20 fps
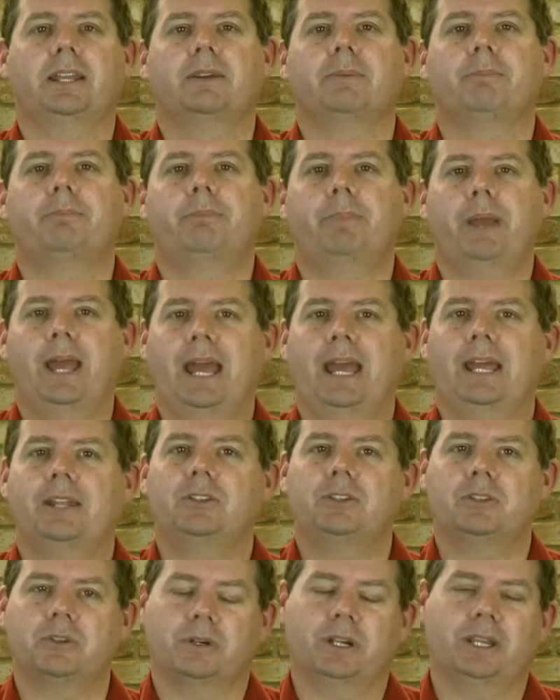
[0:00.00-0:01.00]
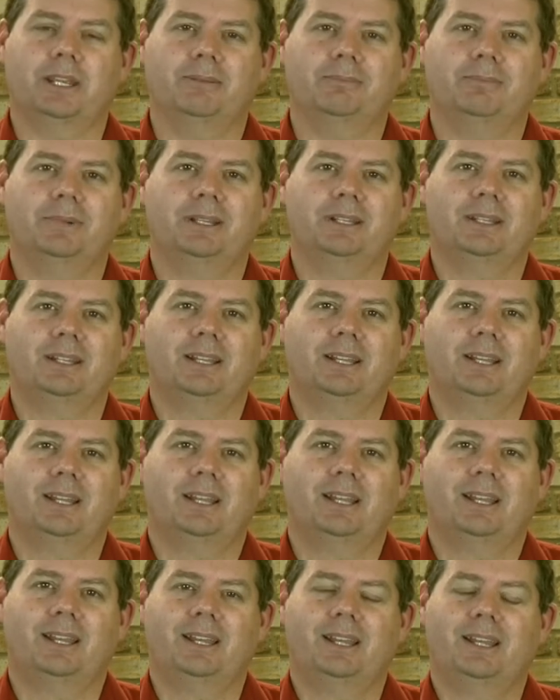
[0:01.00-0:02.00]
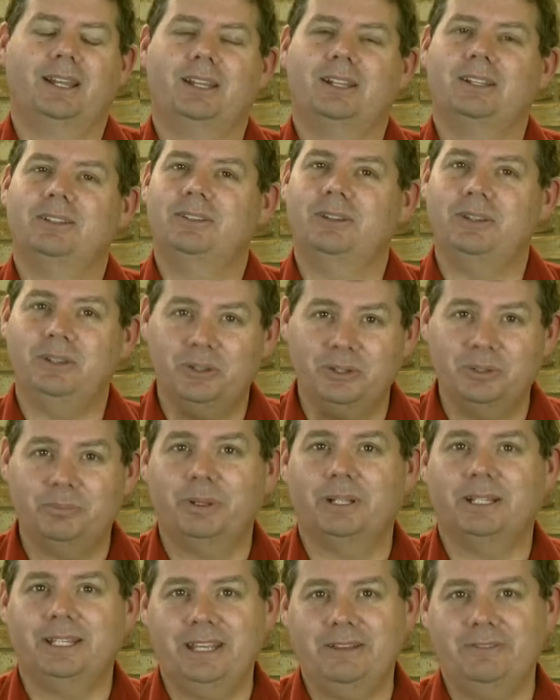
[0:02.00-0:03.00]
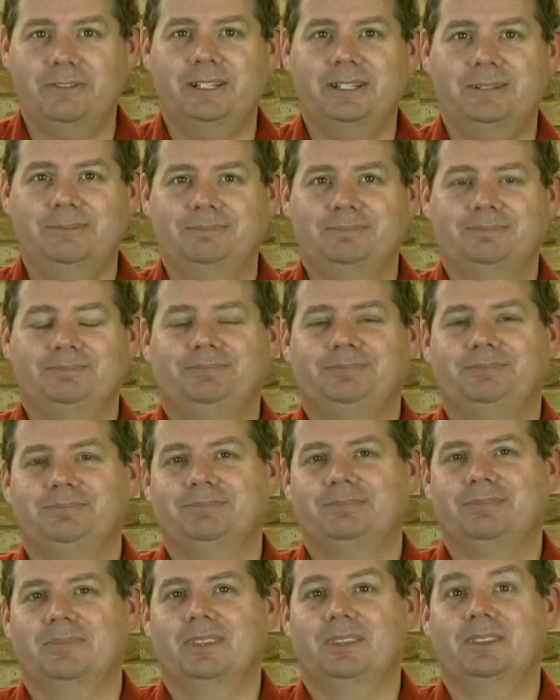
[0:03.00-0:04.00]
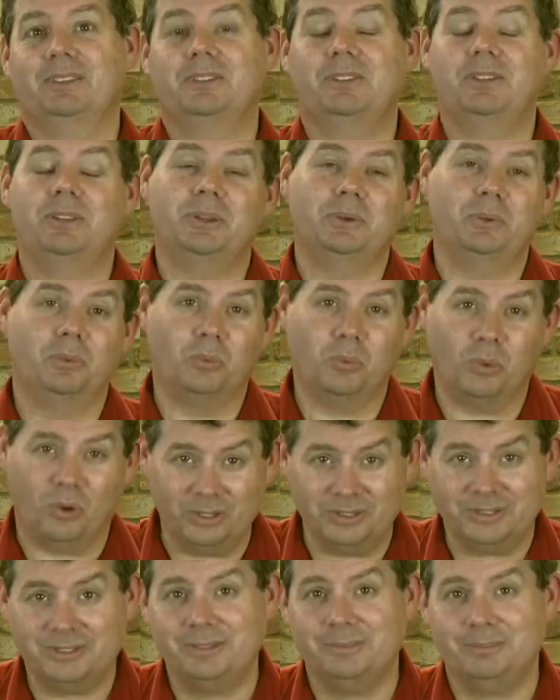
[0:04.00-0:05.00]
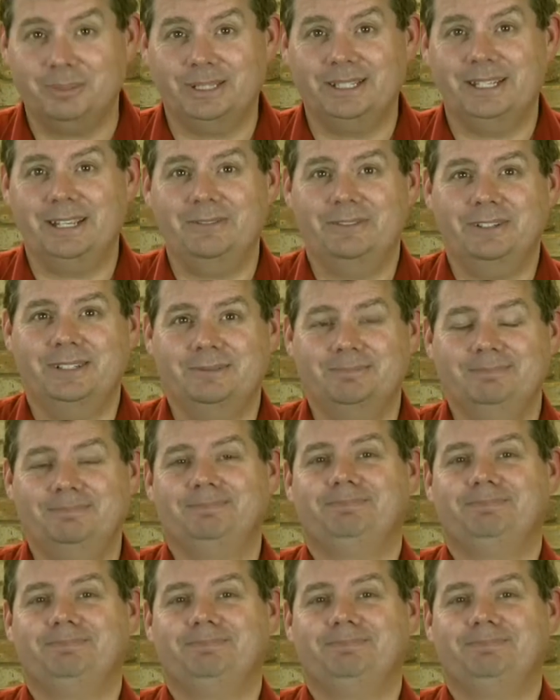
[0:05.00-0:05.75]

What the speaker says: a bad dream. Do you believe it? Do you want to believe it?